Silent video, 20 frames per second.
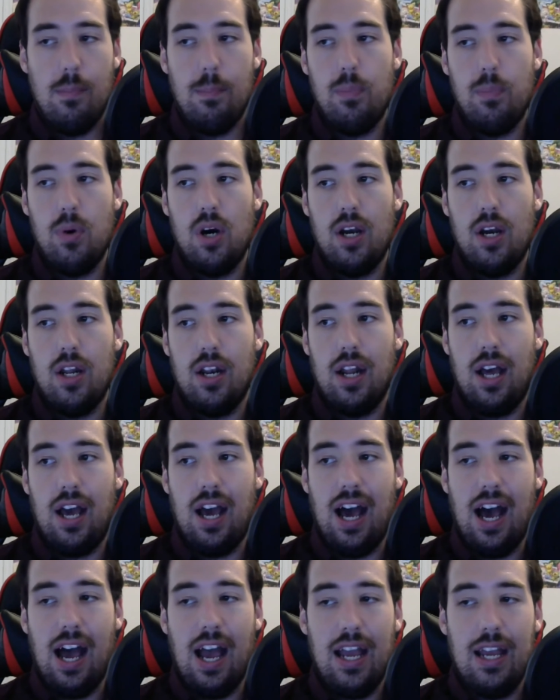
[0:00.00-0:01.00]
but
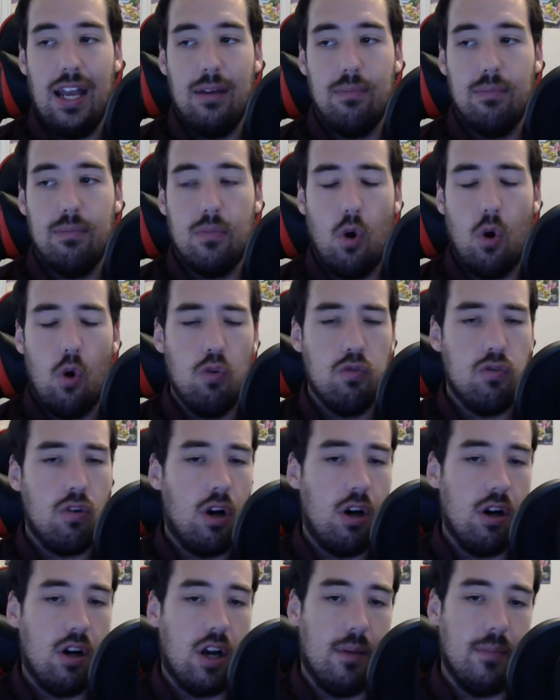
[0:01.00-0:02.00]
I'm
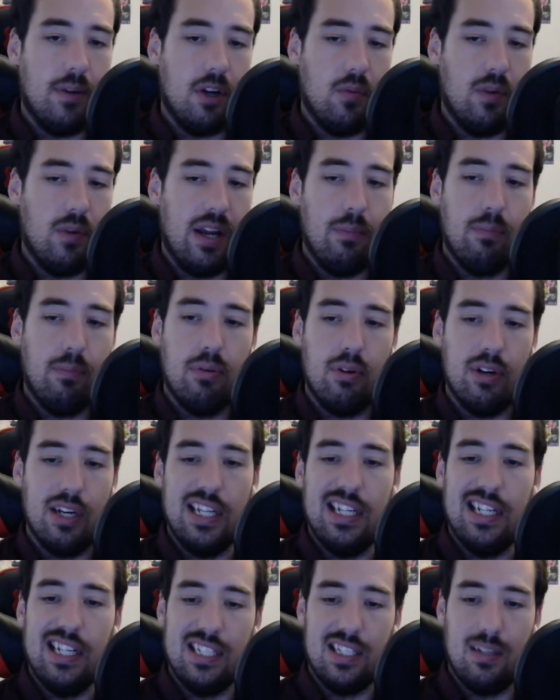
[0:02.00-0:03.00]
overall coming away
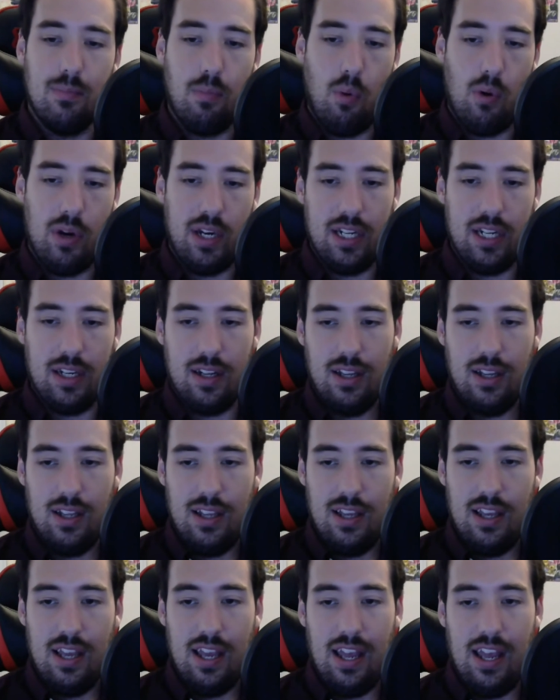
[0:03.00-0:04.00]
pretty disappointed,
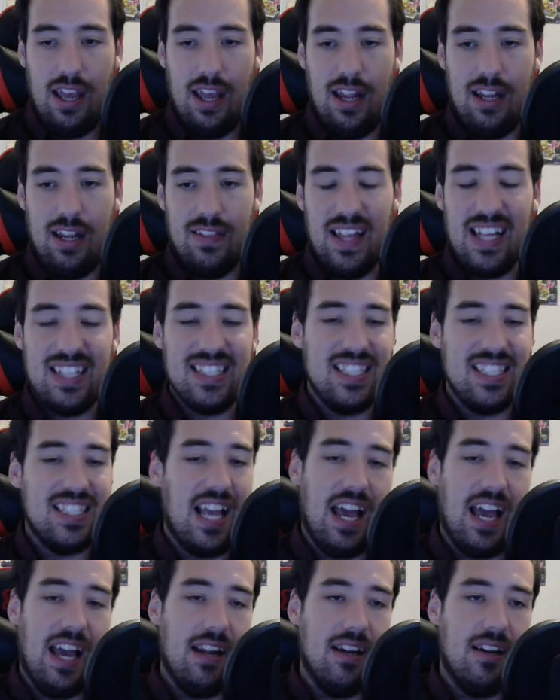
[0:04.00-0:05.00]
and that's
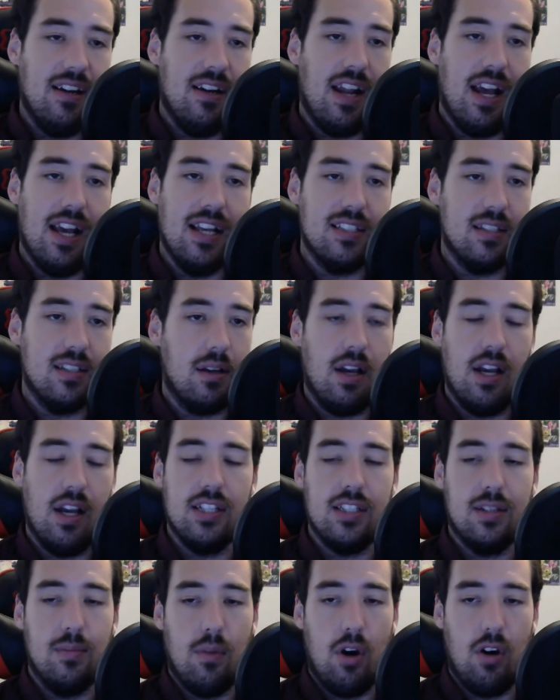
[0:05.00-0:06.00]
sad as
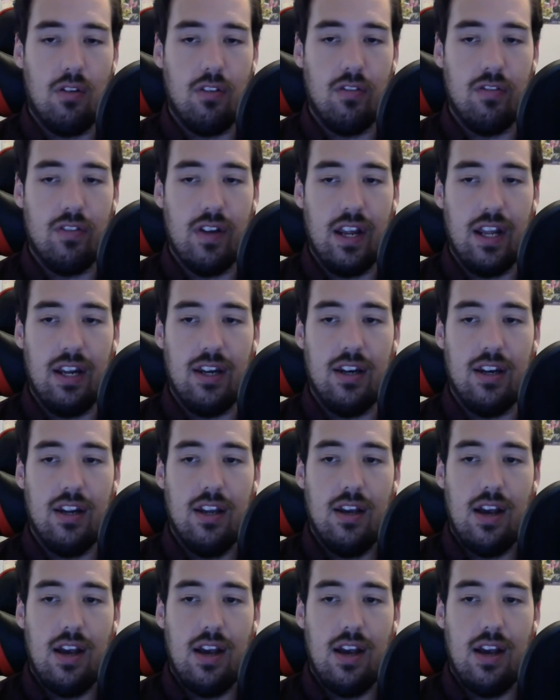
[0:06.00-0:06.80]
a Marvel fan.